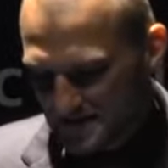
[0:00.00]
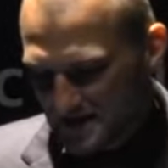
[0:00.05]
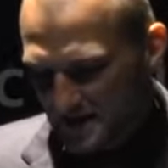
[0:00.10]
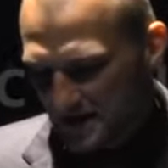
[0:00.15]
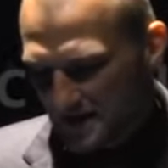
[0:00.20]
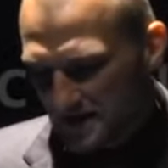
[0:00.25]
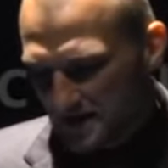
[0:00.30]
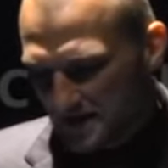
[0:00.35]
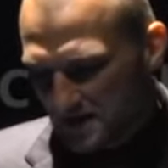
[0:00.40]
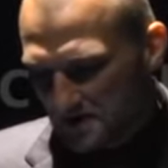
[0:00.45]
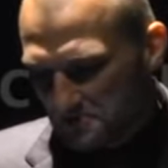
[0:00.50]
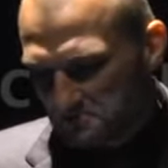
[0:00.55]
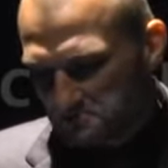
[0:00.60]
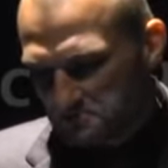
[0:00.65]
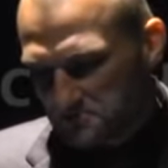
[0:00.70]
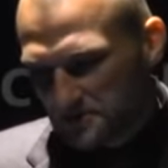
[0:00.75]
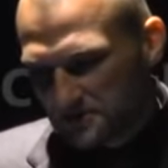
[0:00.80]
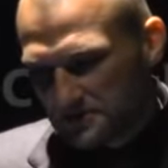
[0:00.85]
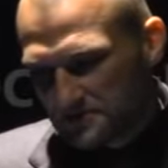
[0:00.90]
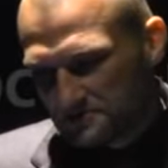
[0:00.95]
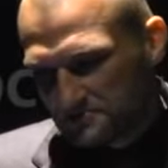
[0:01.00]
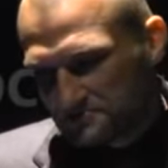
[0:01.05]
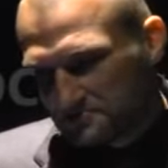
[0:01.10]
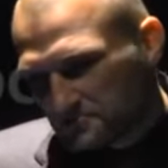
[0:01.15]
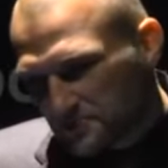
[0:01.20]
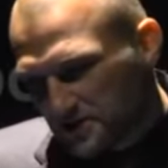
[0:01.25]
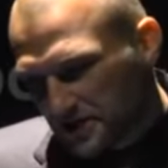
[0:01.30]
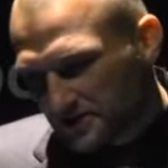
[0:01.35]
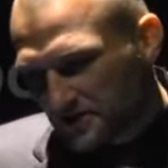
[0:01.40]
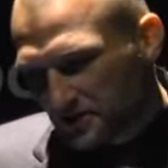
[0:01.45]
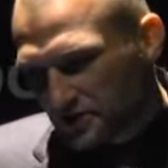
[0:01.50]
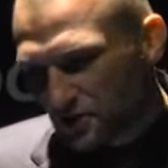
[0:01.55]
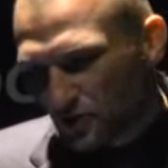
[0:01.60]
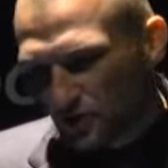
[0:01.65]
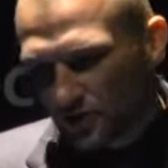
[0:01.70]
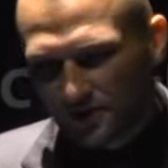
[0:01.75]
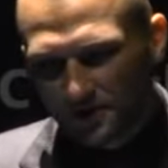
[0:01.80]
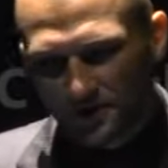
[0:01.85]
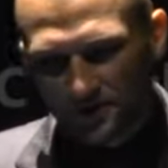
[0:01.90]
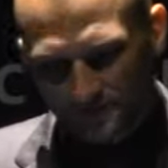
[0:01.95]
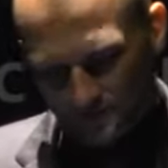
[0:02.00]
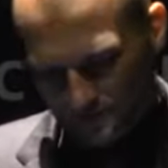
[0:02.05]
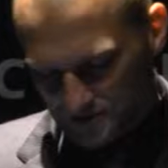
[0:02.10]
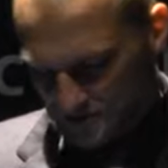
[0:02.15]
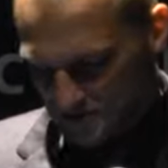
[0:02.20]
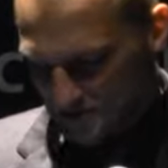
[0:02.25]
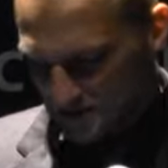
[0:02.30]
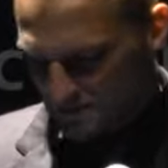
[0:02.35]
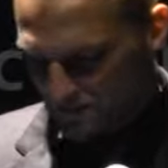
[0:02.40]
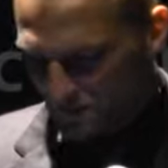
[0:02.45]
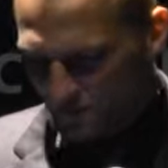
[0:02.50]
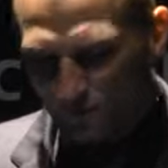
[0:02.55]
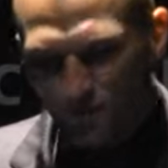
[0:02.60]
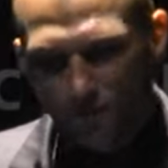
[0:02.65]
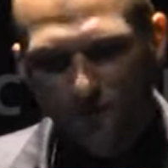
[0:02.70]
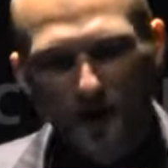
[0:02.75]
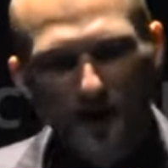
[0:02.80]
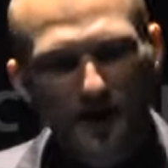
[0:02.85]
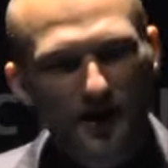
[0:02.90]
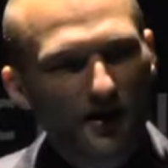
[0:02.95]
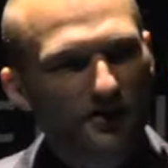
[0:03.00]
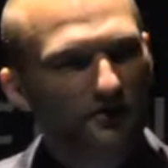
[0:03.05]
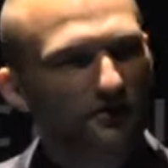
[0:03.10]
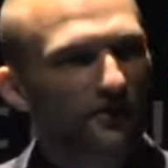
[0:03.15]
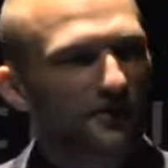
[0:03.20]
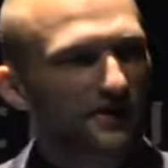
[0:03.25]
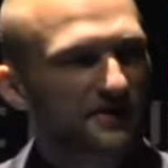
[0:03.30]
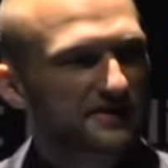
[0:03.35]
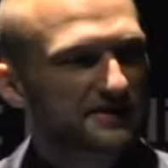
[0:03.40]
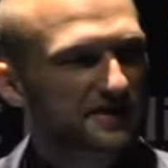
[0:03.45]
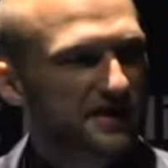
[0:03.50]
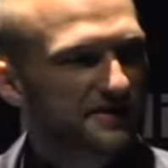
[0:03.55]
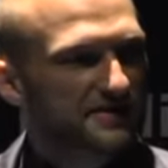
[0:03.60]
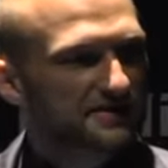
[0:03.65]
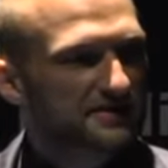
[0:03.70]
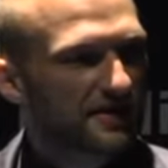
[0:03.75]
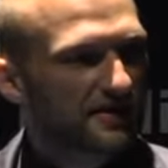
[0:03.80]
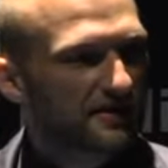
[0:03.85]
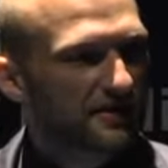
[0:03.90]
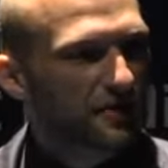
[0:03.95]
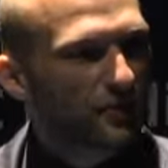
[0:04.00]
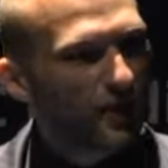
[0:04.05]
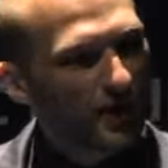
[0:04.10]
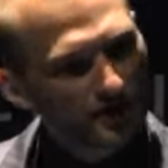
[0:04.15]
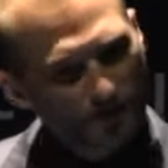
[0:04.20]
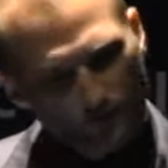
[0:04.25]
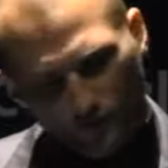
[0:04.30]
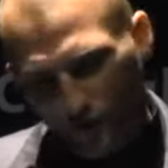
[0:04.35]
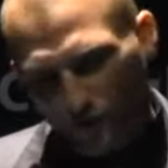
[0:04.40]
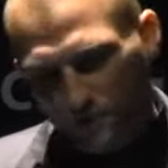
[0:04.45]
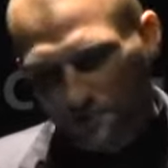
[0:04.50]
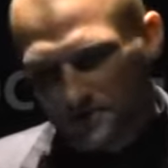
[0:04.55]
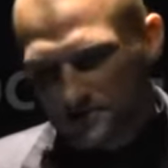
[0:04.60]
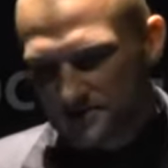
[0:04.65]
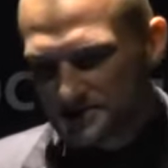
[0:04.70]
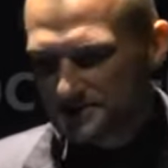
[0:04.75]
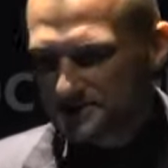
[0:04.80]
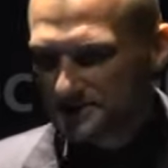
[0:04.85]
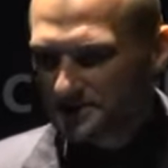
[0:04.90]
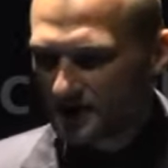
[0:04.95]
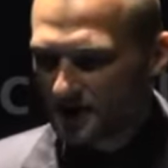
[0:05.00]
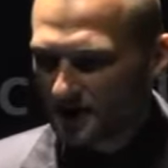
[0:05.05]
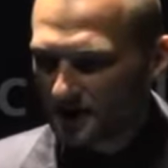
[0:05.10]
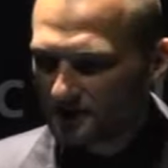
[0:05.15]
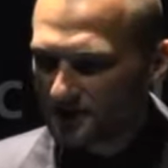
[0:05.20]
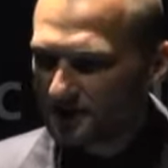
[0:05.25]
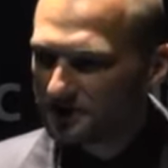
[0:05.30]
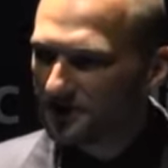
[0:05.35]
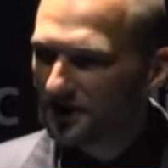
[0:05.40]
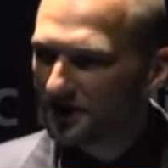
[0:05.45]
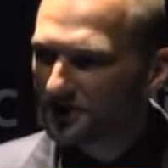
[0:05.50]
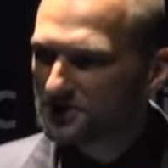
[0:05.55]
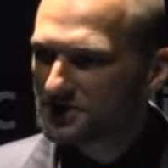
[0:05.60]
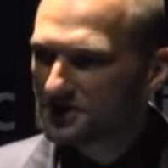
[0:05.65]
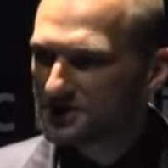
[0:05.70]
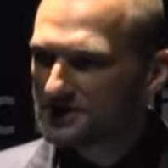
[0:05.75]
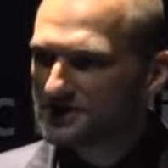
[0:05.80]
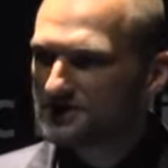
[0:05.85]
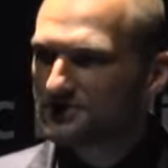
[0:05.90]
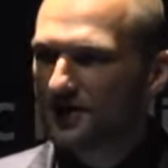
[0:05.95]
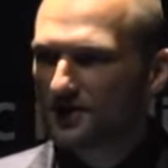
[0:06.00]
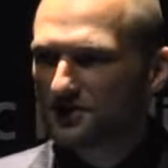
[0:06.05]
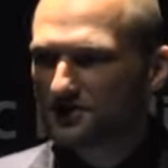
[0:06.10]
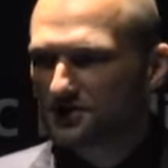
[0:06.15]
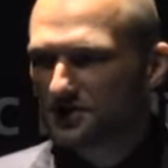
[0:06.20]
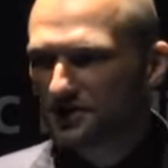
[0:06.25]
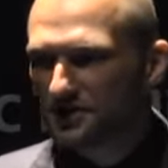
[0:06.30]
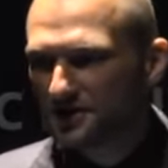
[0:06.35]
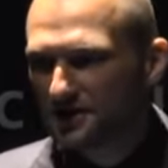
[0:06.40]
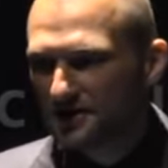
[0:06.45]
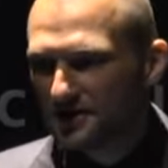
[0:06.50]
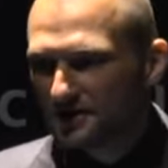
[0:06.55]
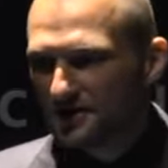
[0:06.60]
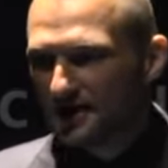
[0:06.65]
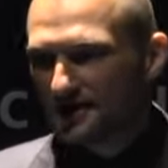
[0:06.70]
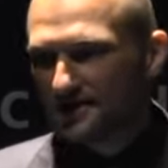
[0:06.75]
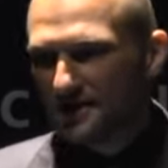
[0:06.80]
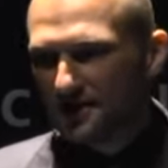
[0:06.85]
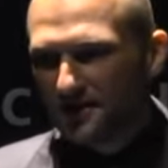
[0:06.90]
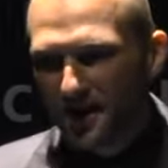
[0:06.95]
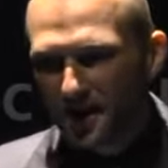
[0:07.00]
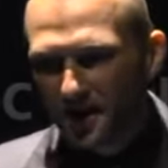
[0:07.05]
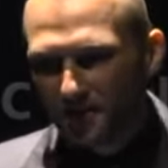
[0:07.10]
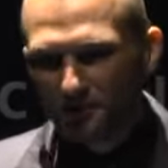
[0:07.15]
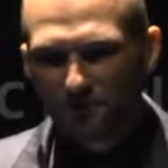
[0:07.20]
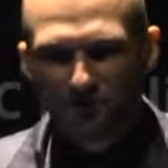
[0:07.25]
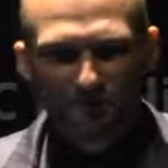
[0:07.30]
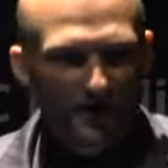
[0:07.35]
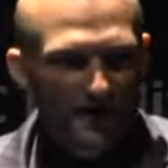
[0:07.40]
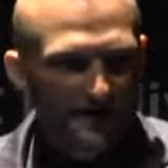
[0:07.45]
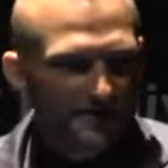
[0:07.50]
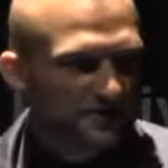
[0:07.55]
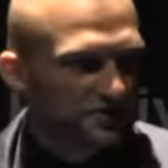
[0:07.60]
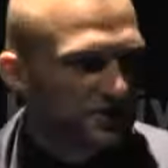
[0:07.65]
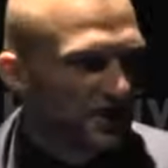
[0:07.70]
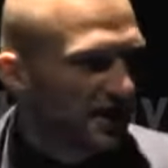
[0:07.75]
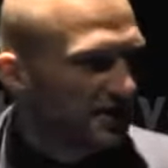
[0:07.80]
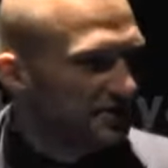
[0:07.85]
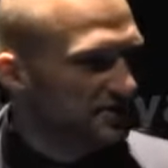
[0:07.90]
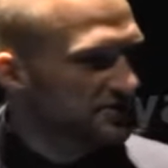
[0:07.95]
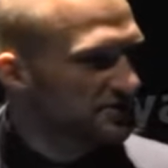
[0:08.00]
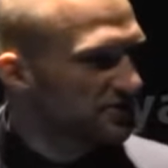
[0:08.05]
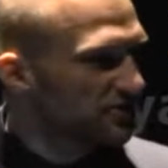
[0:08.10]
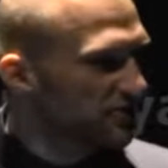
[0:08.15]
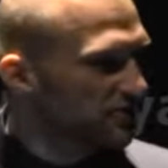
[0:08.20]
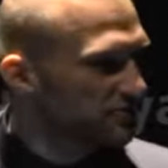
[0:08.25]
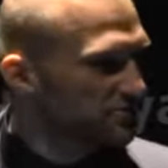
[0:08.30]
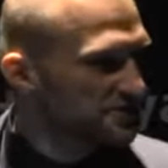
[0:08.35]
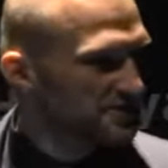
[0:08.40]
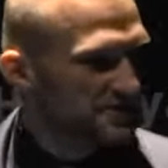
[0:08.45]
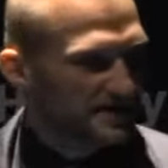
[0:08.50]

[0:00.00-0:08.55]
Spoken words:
The dictatorial regime of Mubarak, for instance, had a quite robust intelligence structure that can help fight jihadist groups.